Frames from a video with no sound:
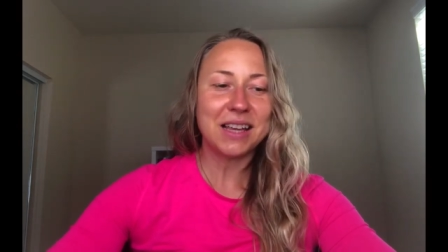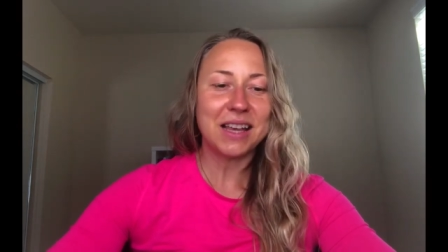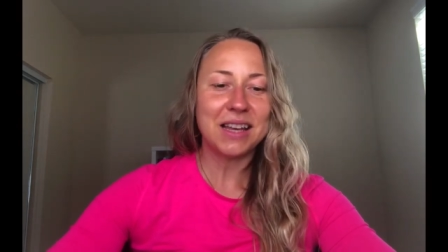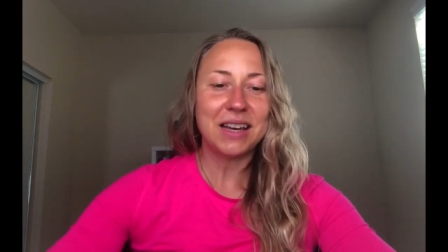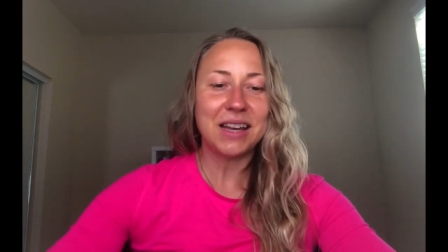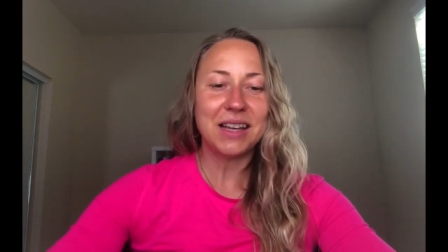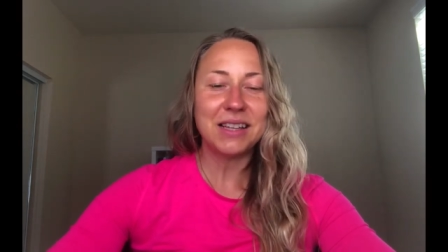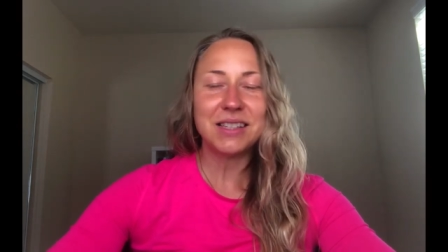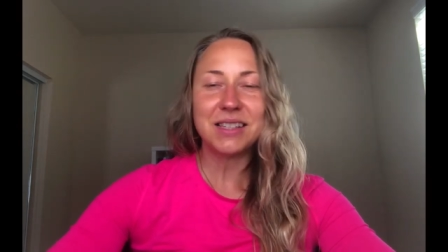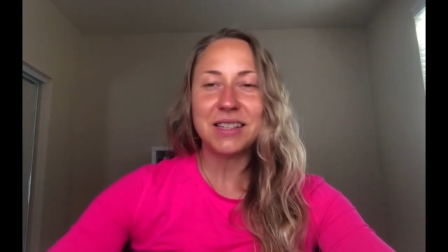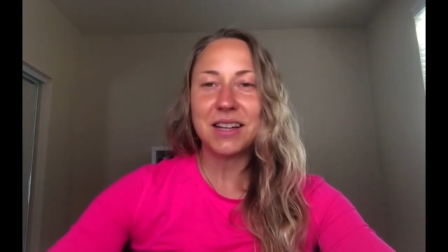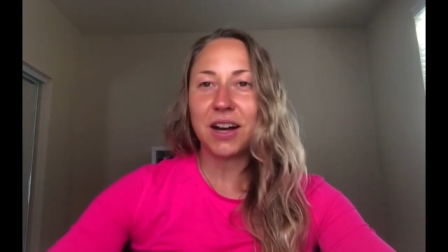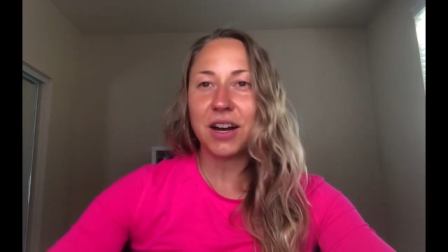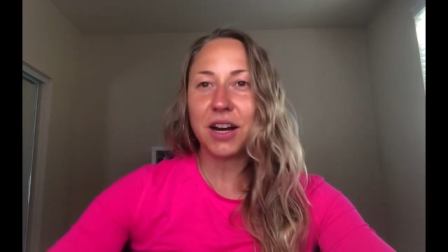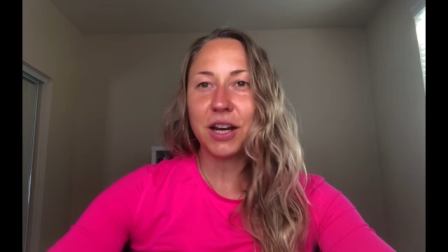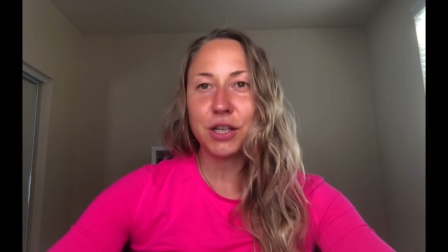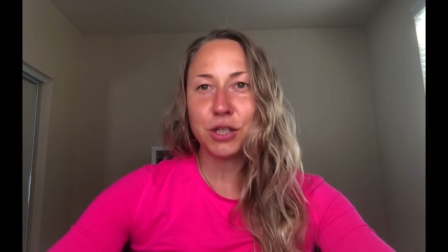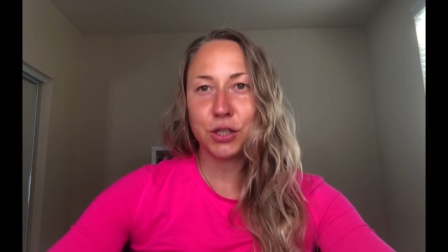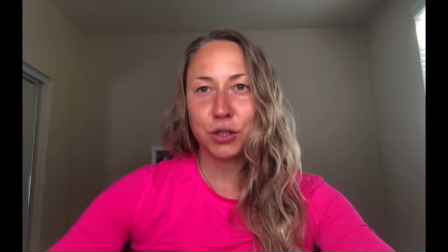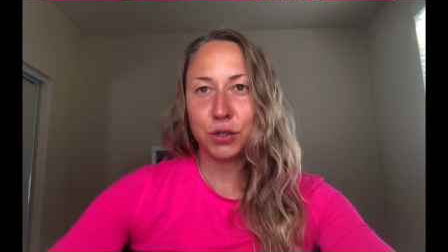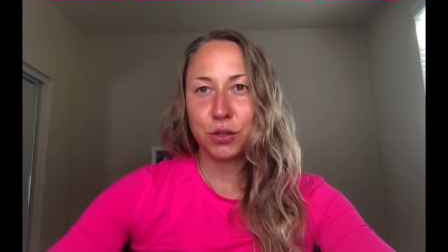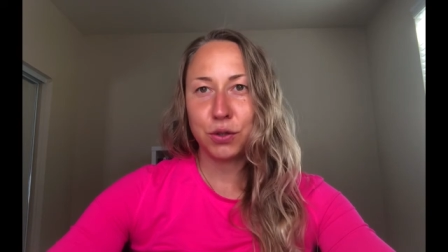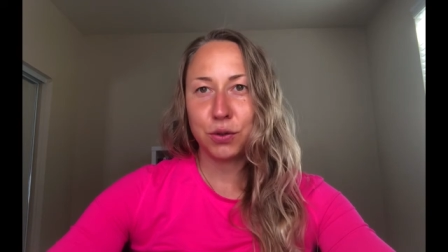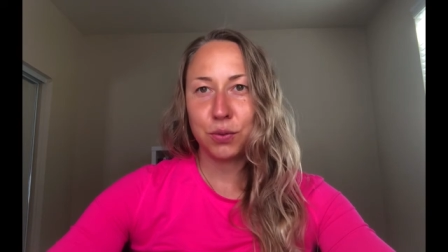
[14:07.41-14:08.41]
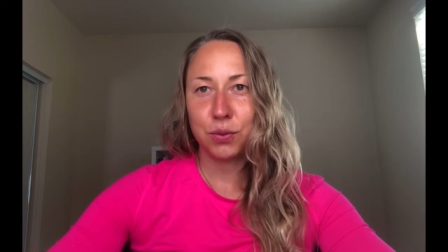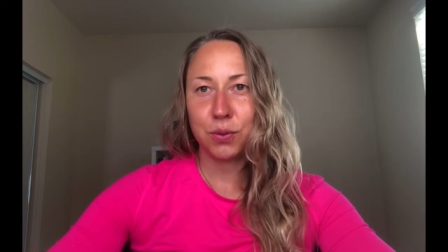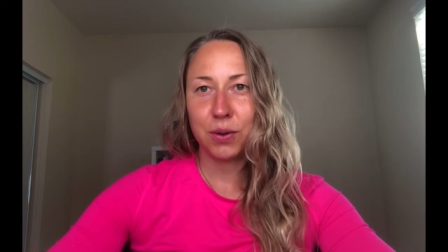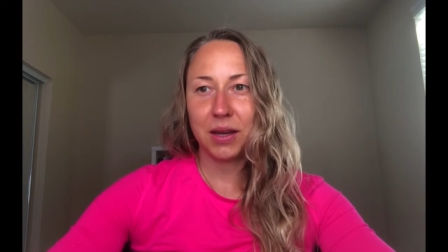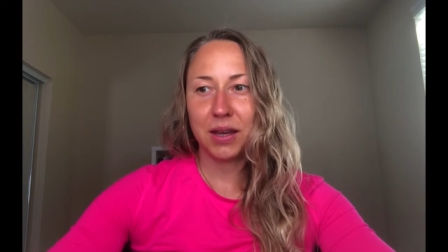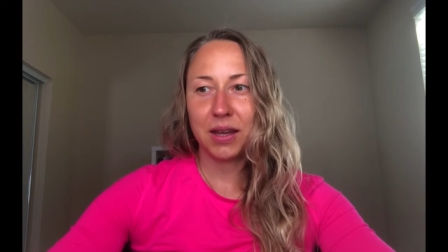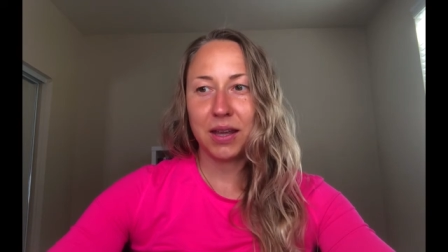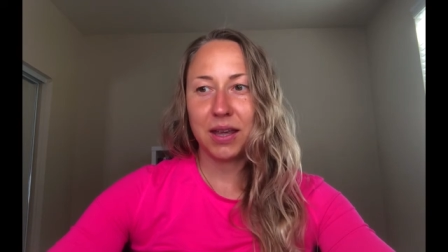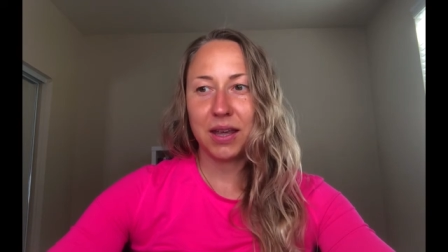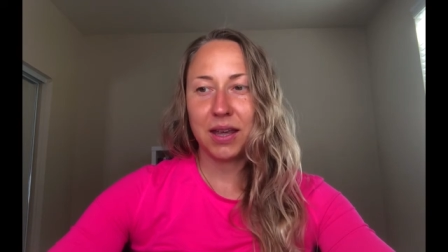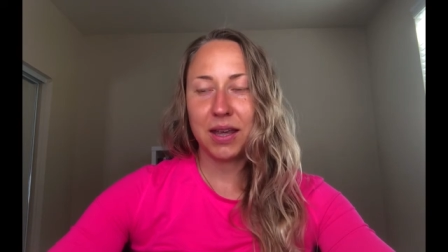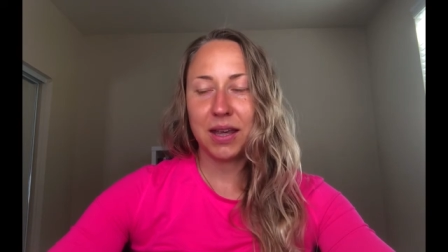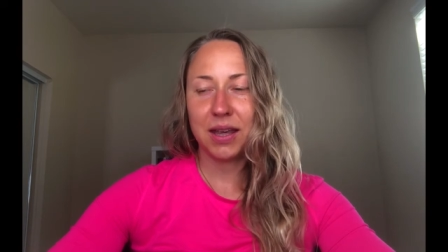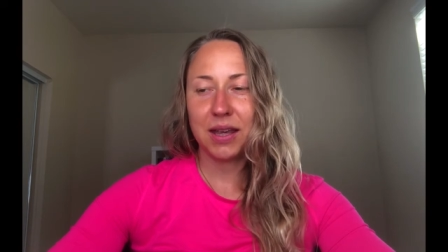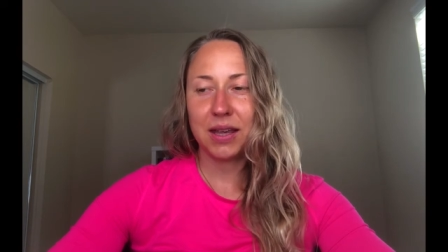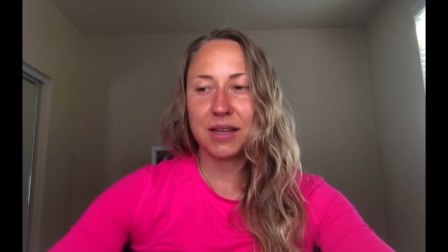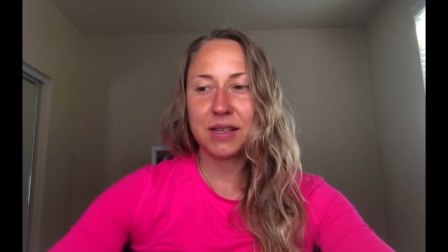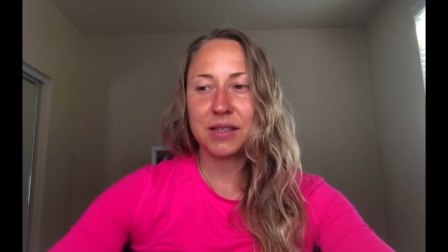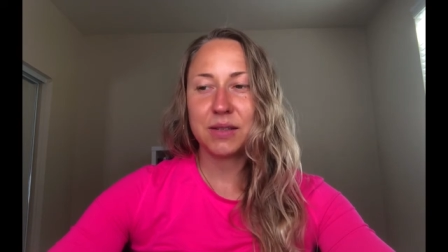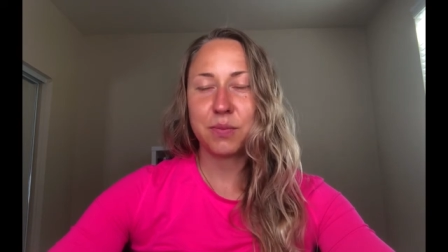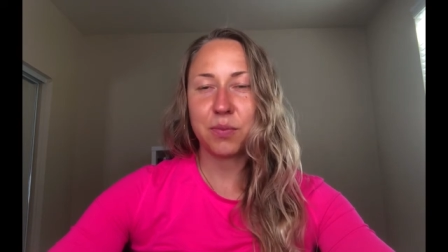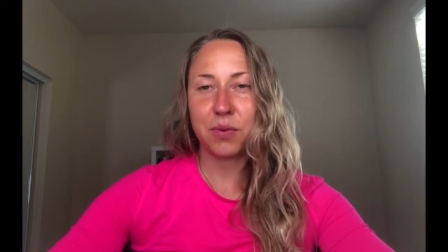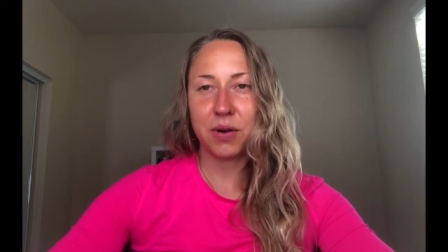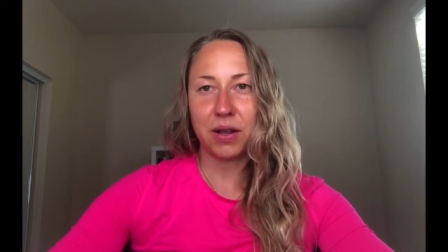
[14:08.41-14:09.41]
and I started doing
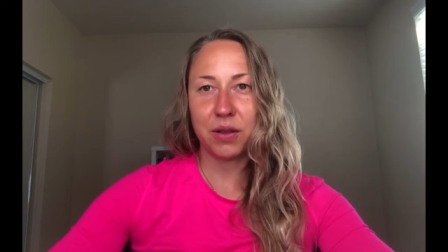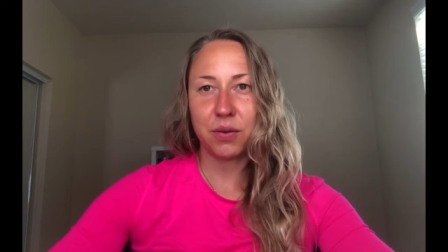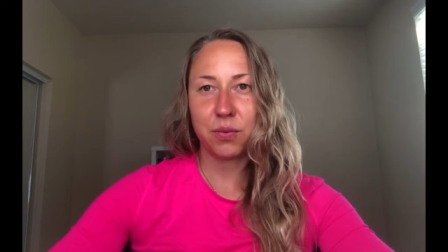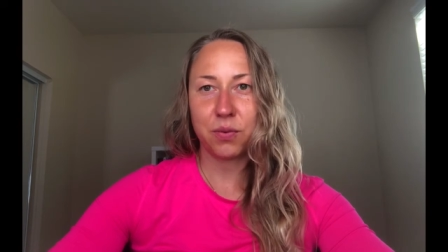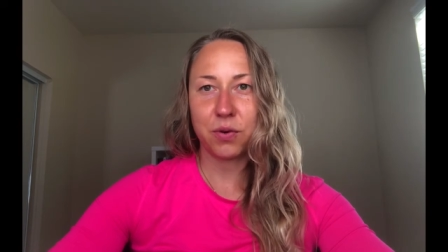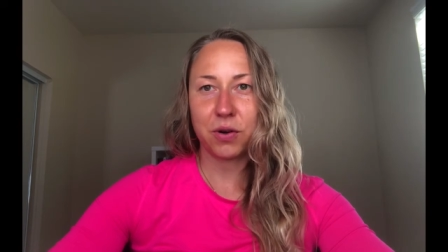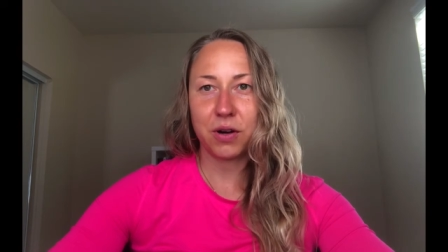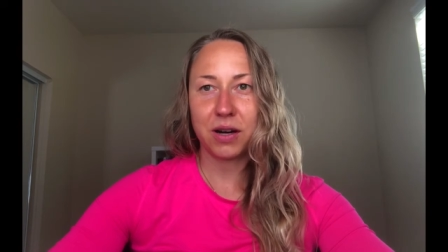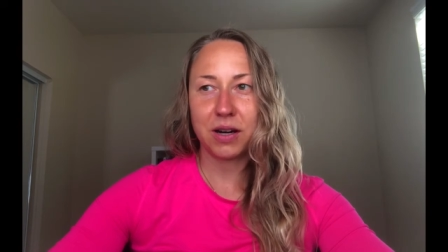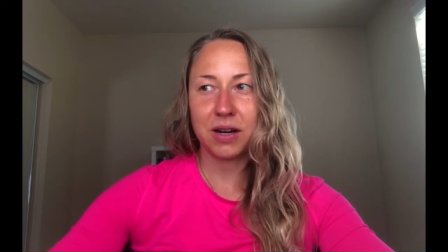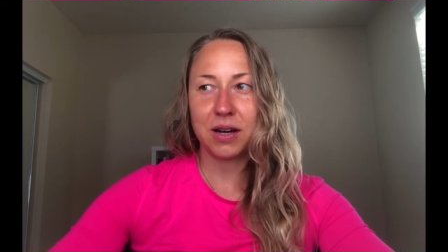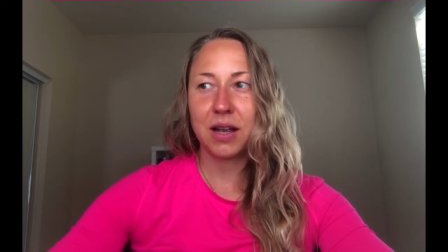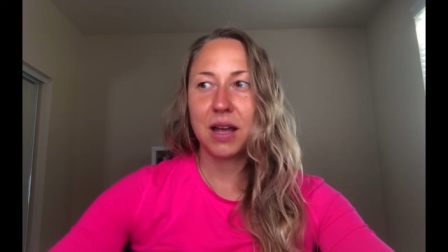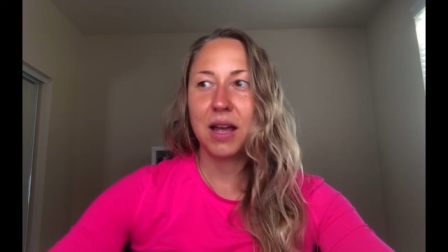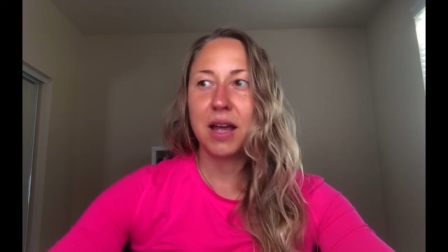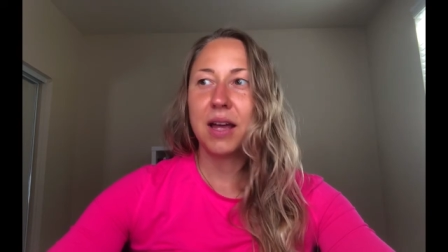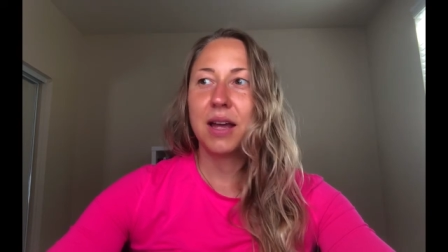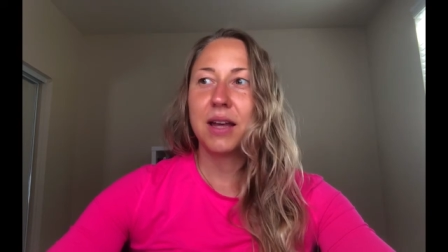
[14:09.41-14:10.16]
his breath work.